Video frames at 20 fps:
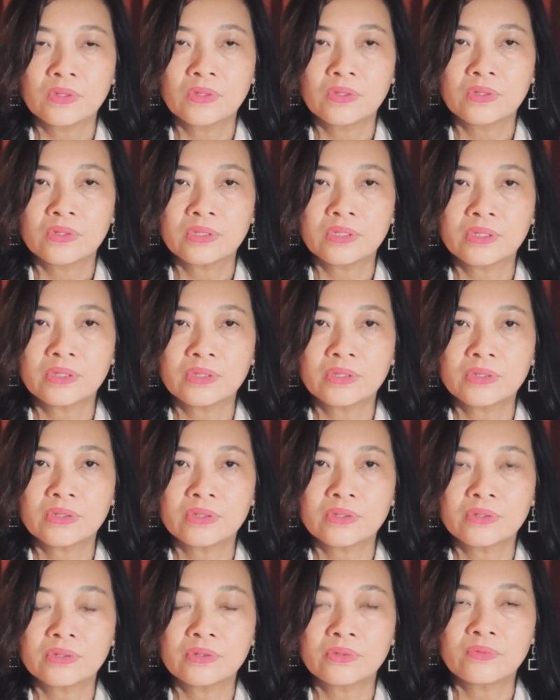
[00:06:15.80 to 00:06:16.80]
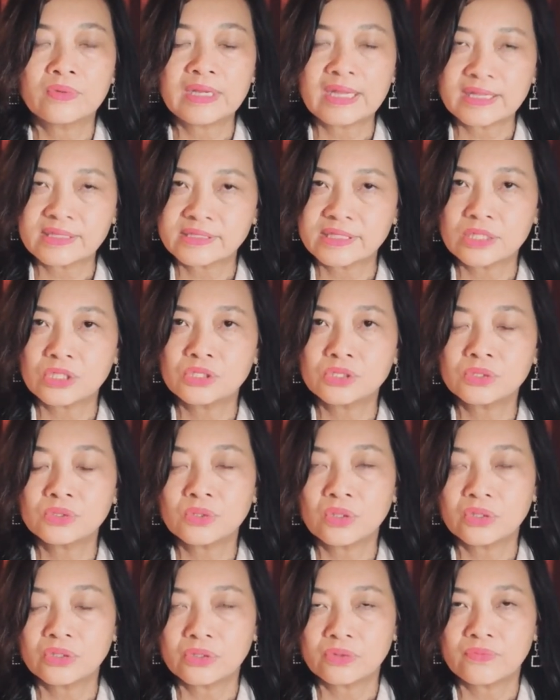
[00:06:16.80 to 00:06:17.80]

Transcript: the relaxation or the